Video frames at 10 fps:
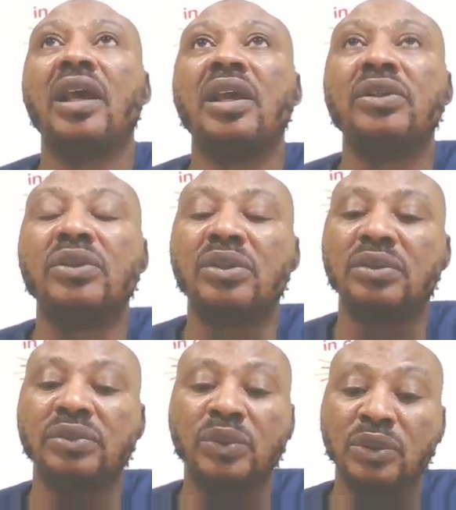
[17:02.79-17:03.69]
You
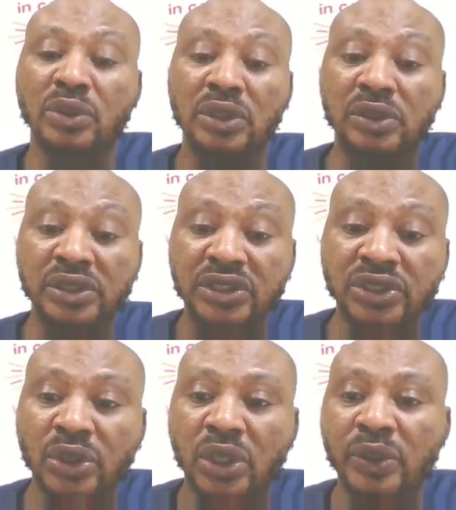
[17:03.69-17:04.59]
want to go to the grocery
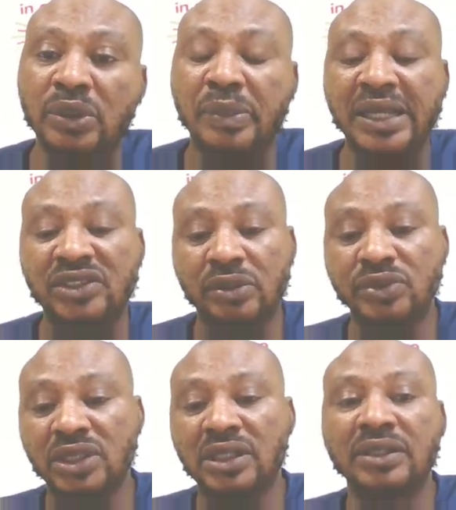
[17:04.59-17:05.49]
store. You want to buy
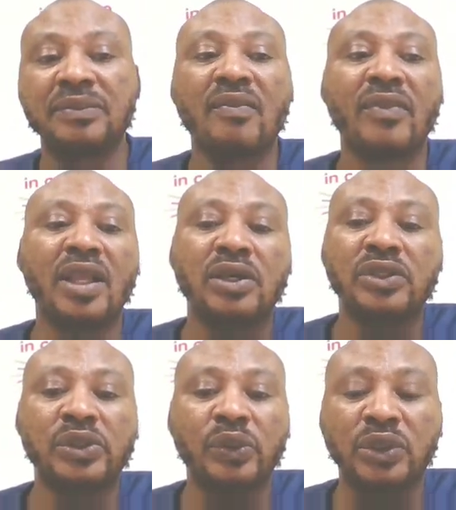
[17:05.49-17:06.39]
something.
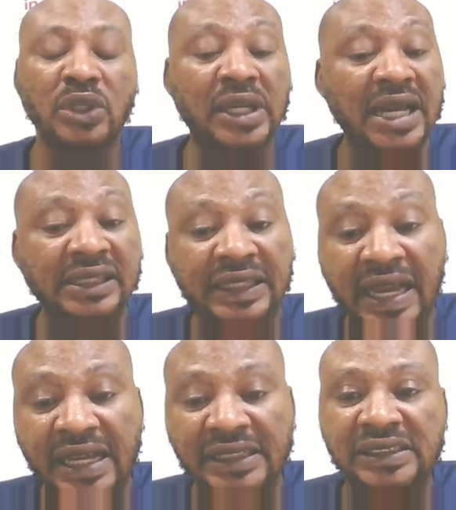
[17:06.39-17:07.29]
You don't carry
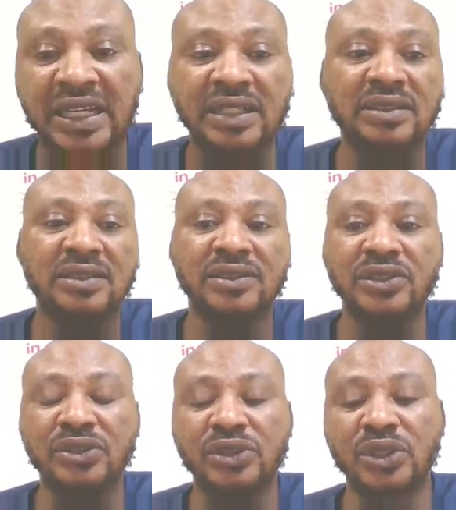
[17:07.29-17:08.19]
cash, and
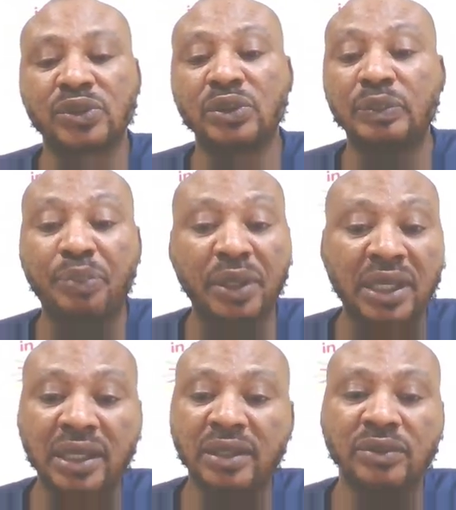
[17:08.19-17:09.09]
you just want to pay.
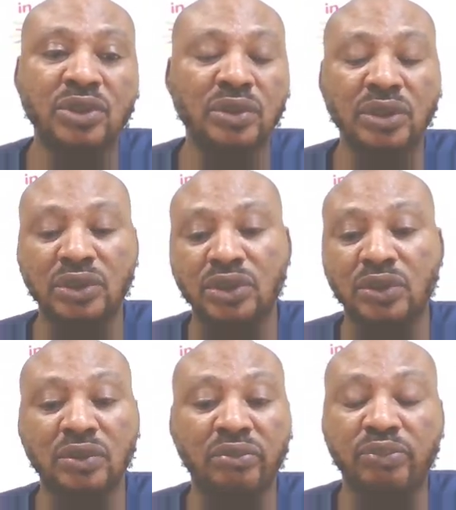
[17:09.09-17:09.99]

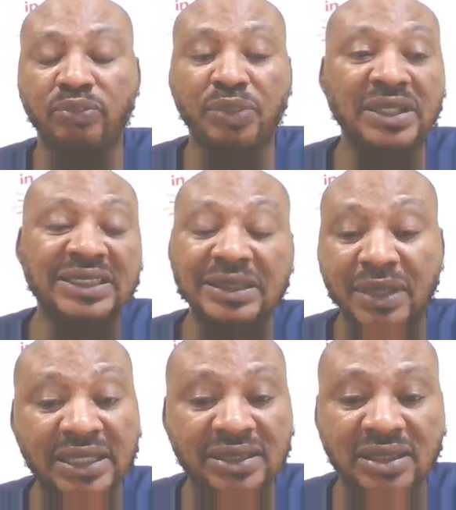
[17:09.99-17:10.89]
You pay
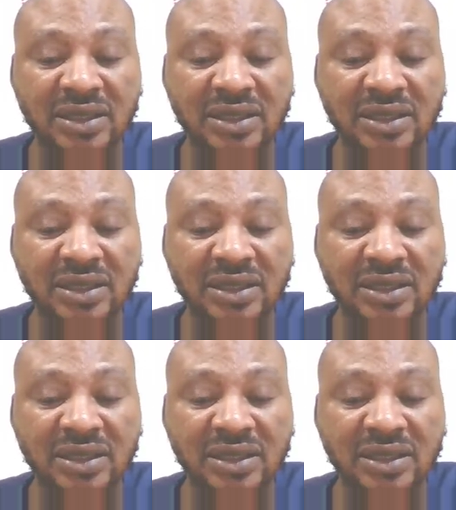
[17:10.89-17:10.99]
seamlessly.